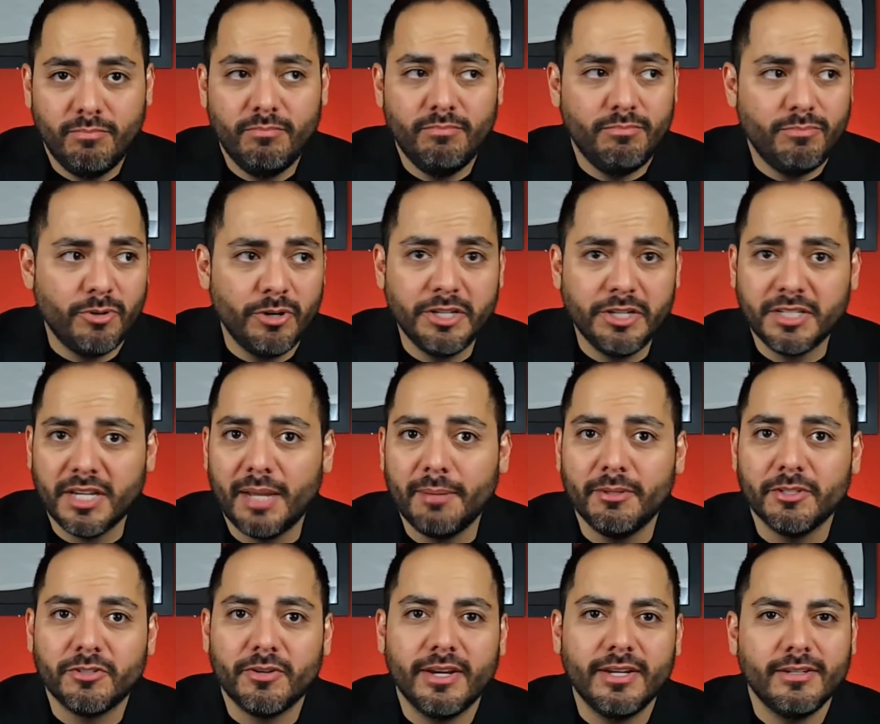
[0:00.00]
Pretty
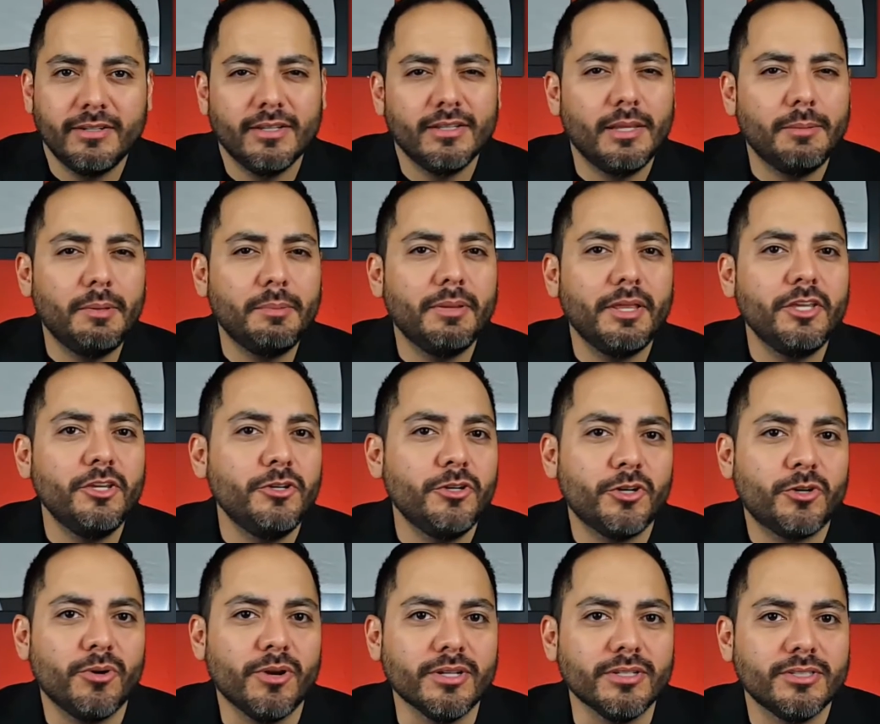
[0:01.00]
timeless, right? Now let me play
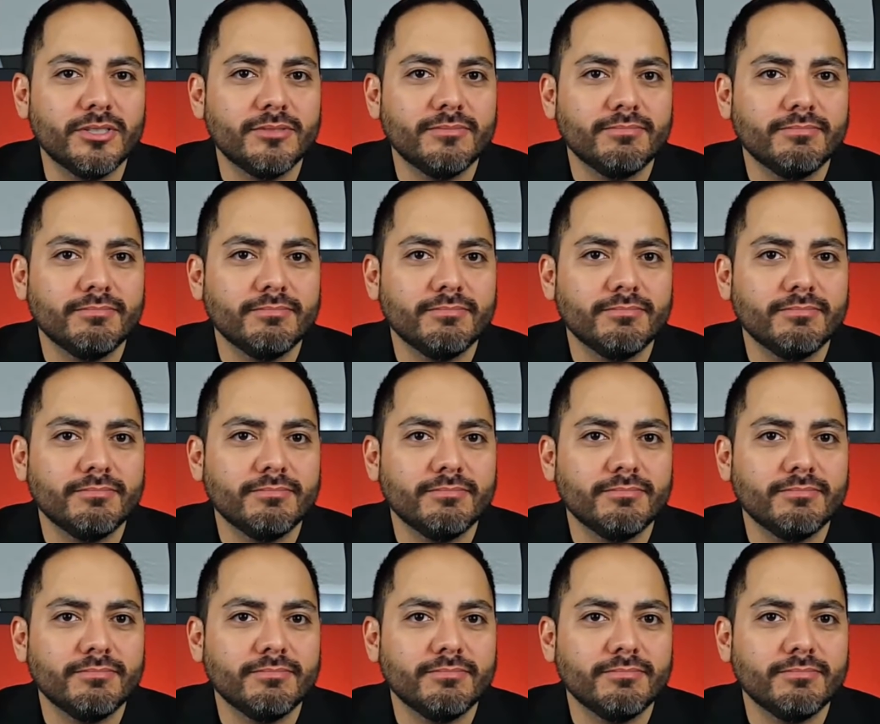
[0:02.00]
Unicrons.